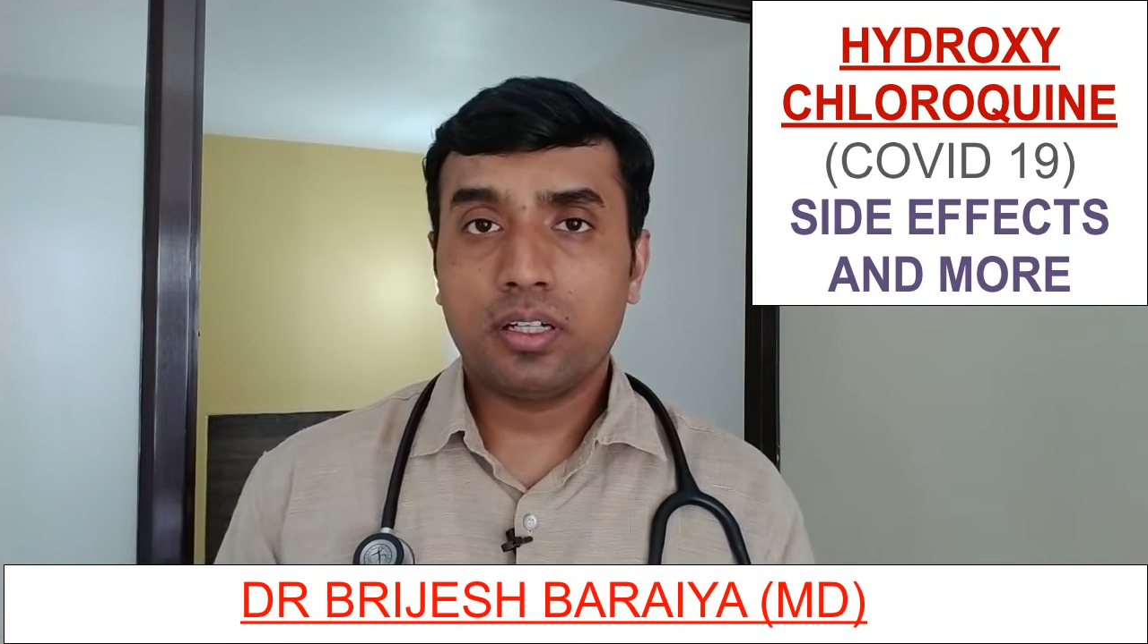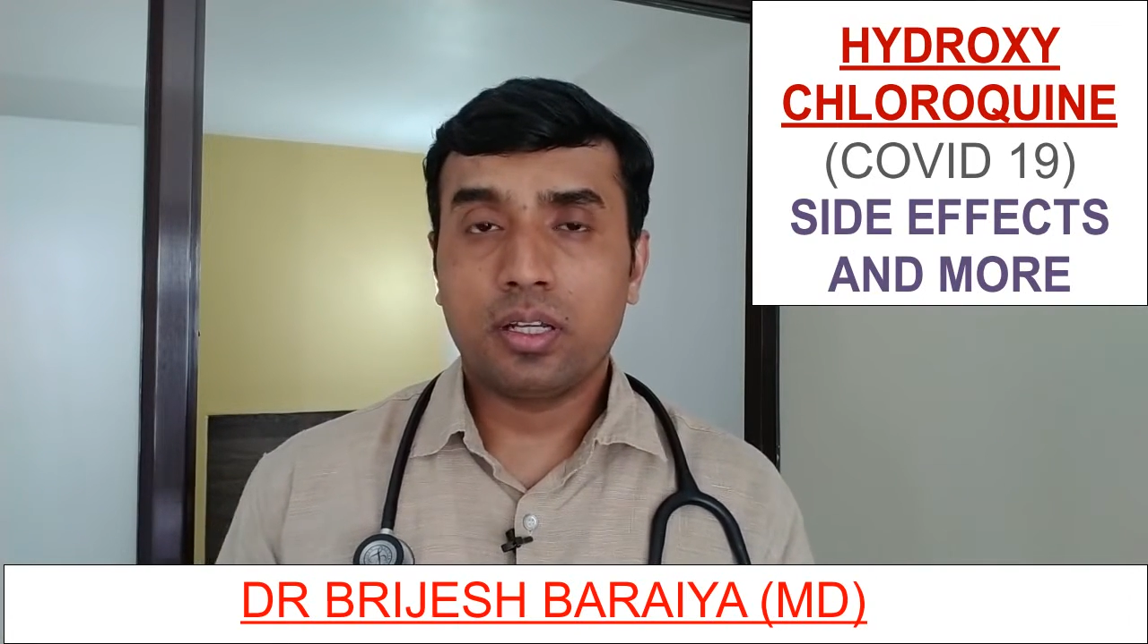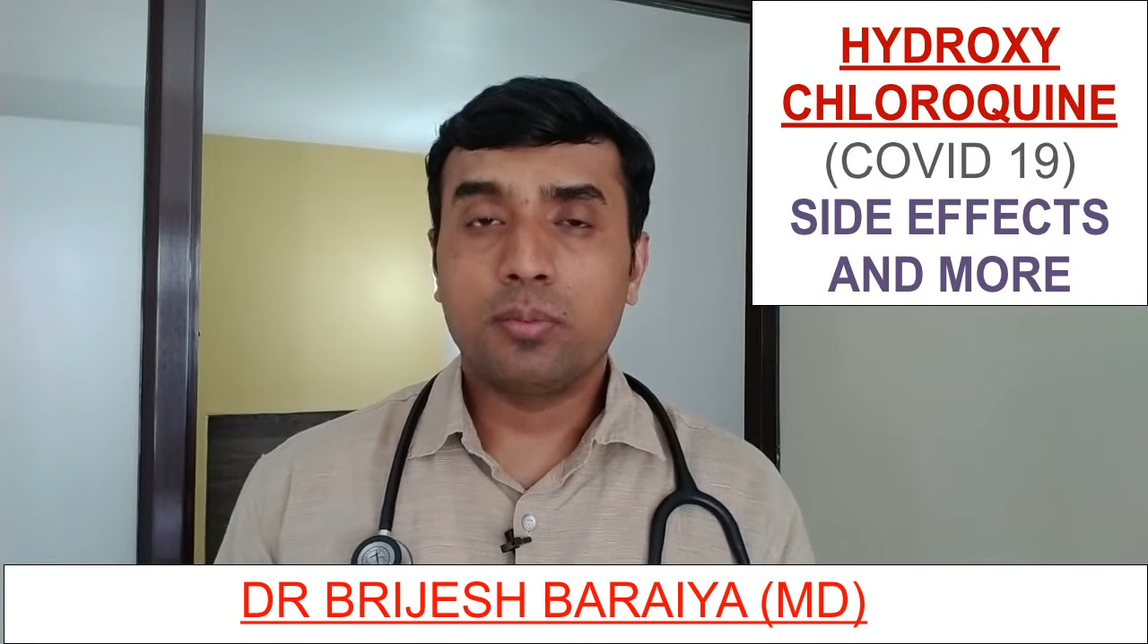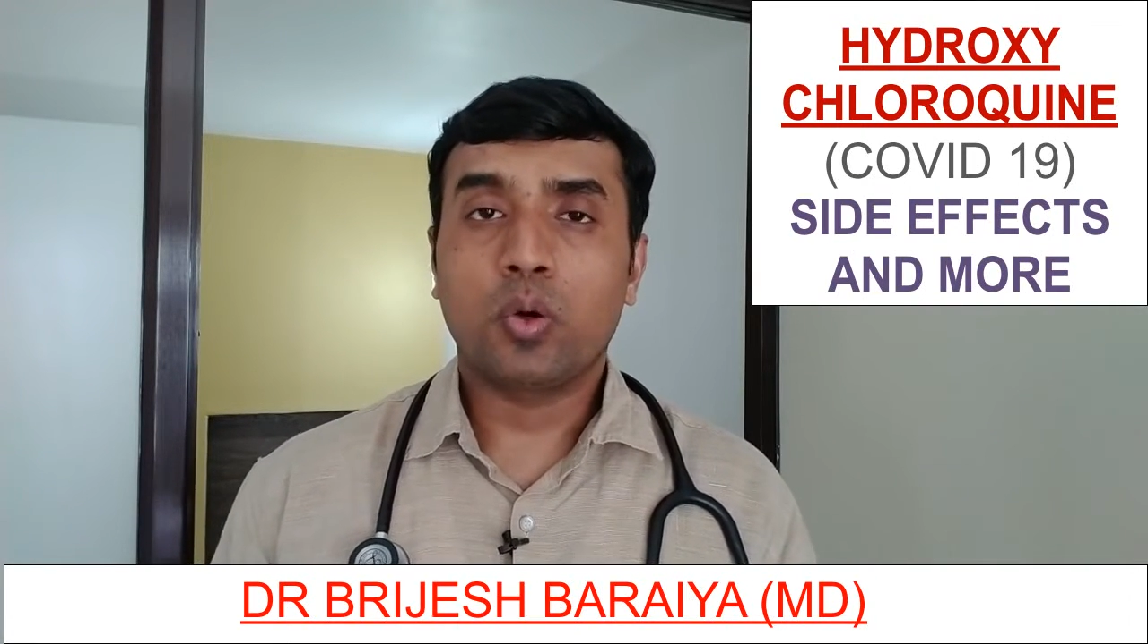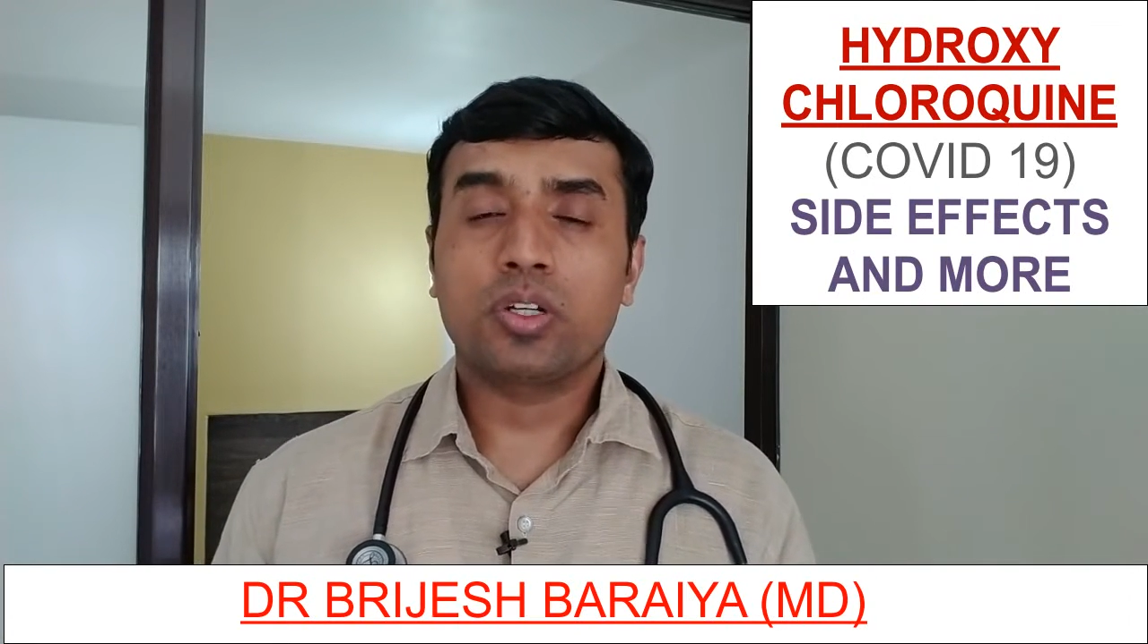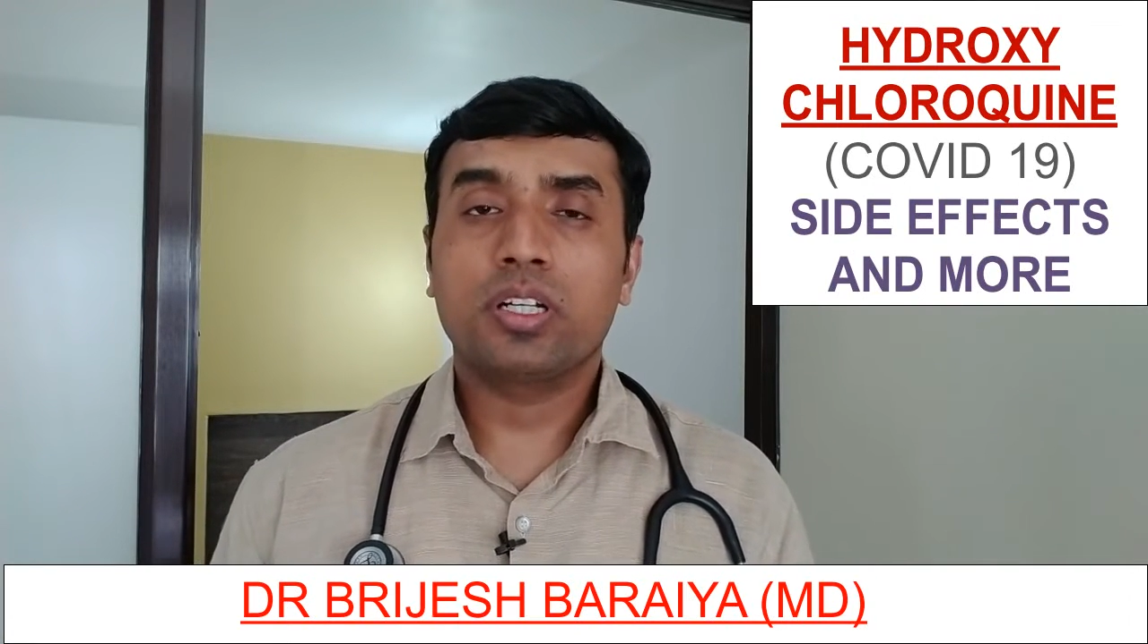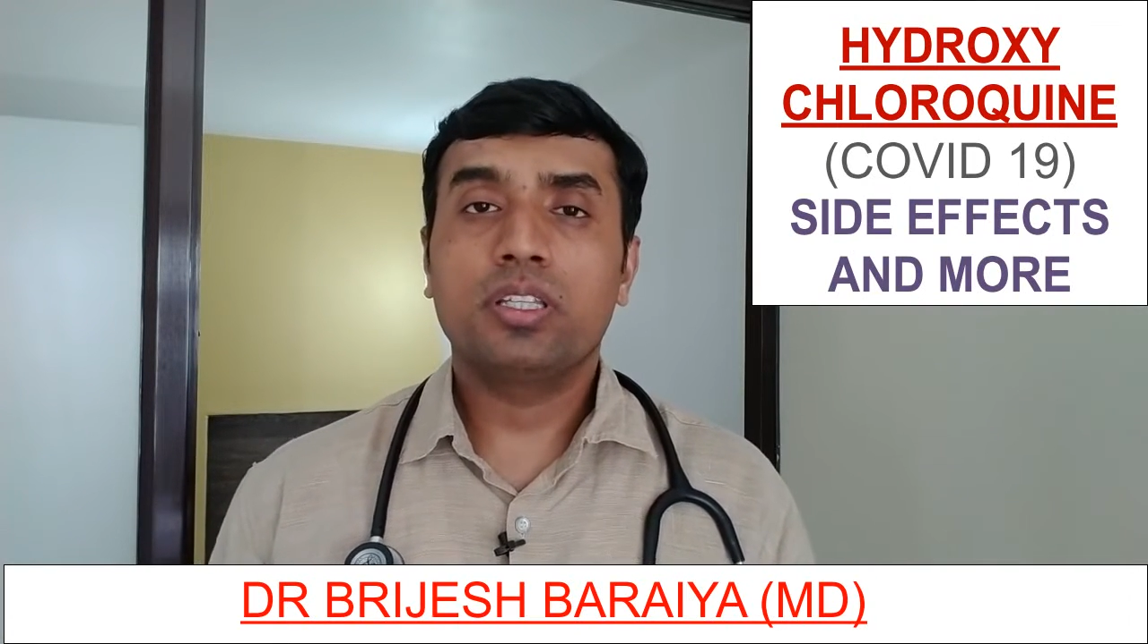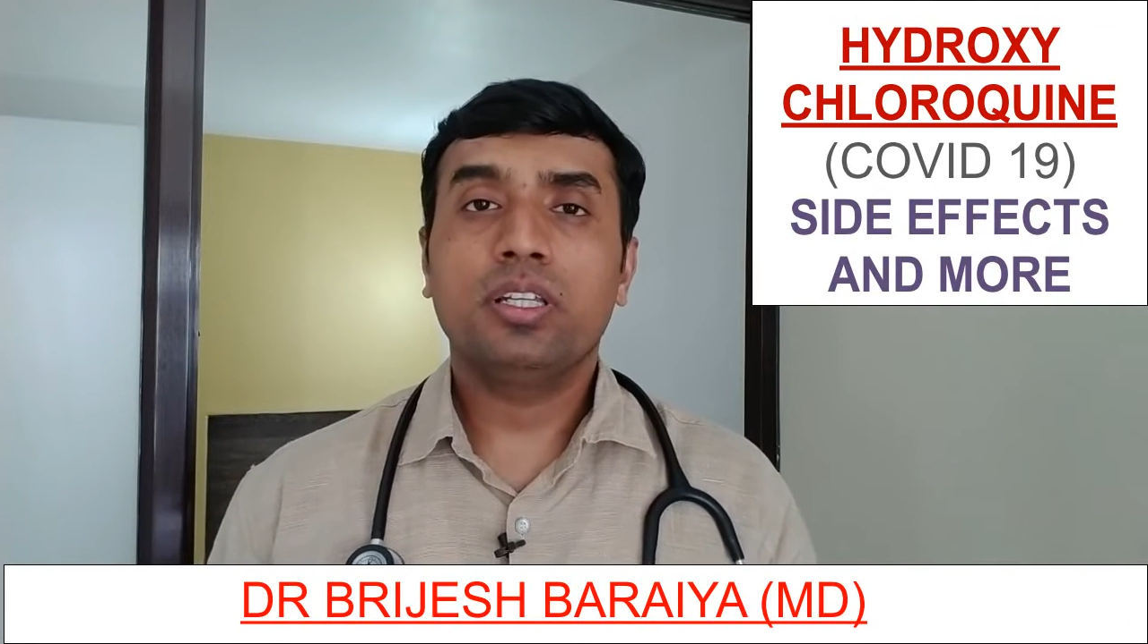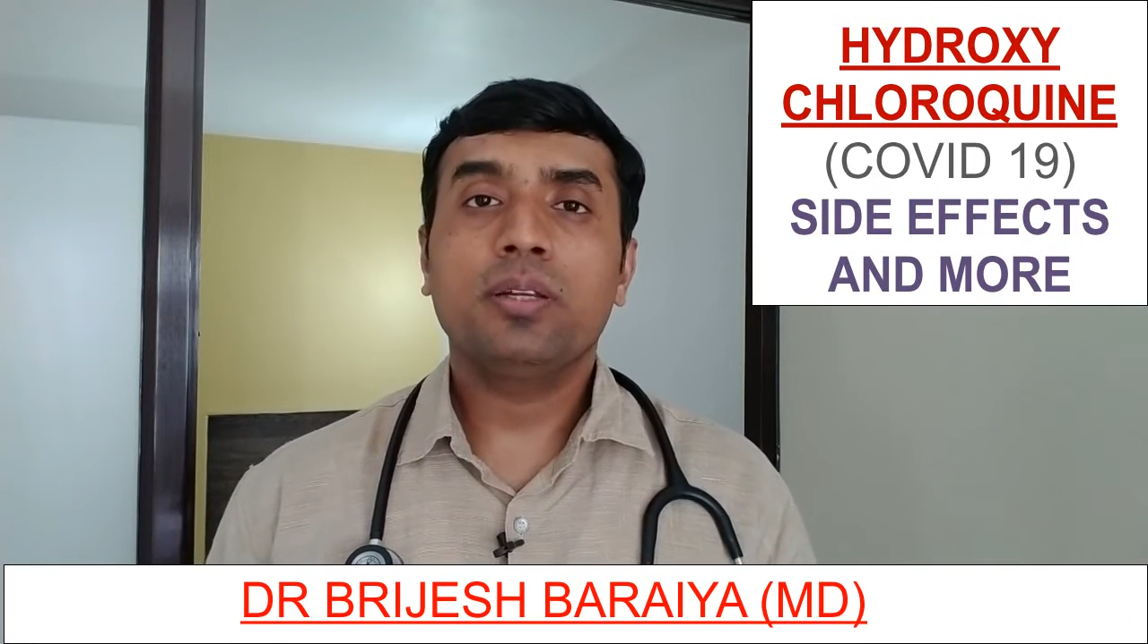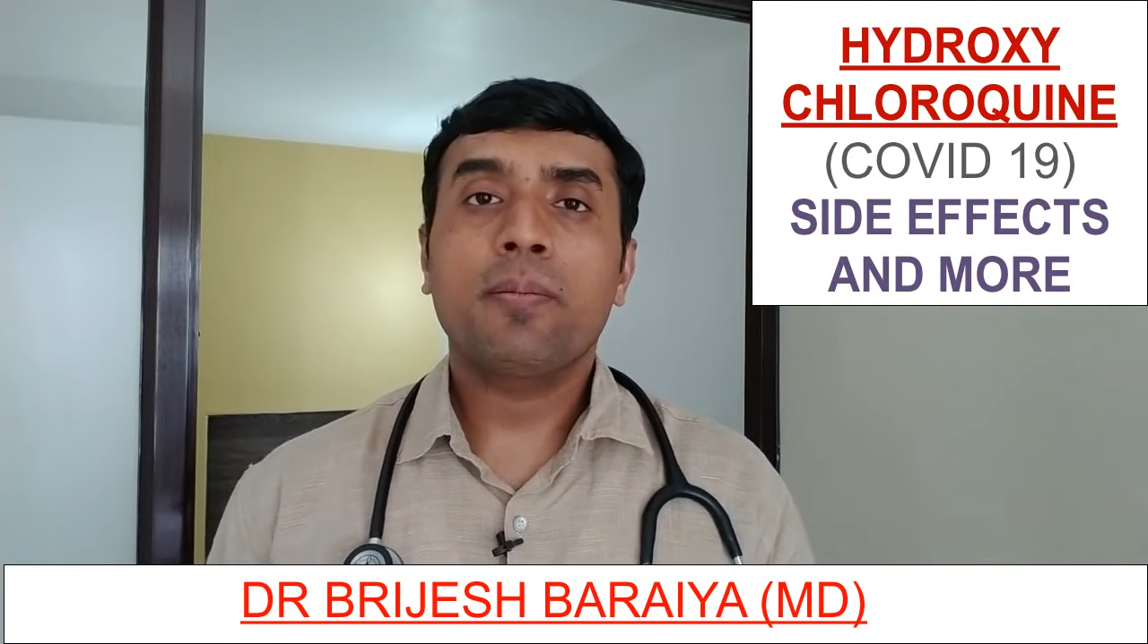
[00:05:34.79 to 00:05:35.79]

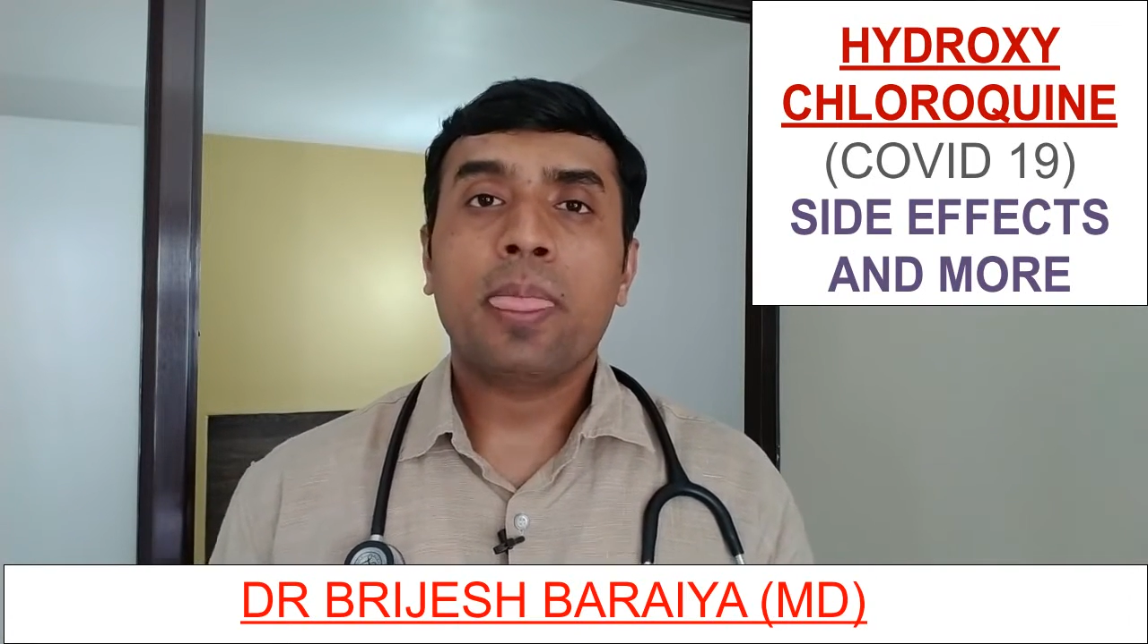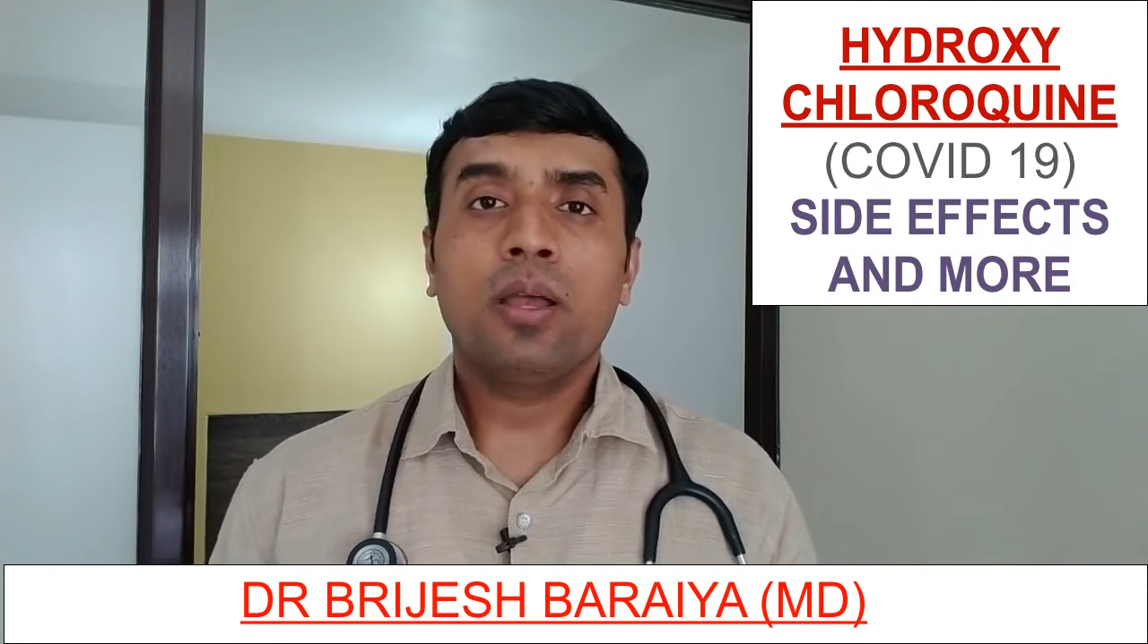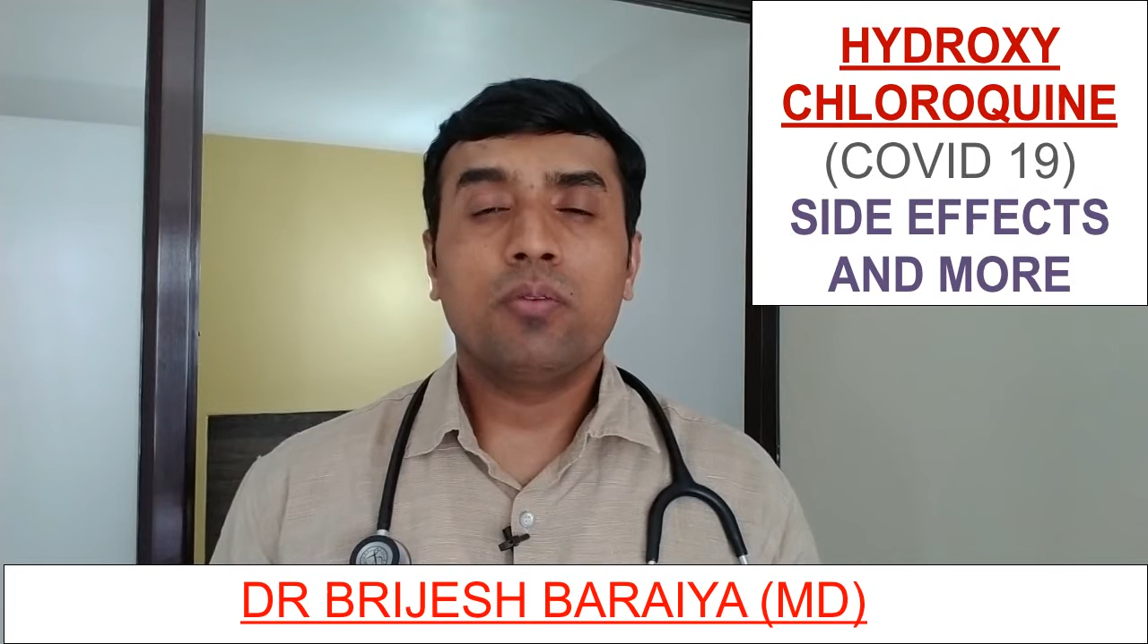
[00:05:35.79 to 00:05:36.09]
important thing.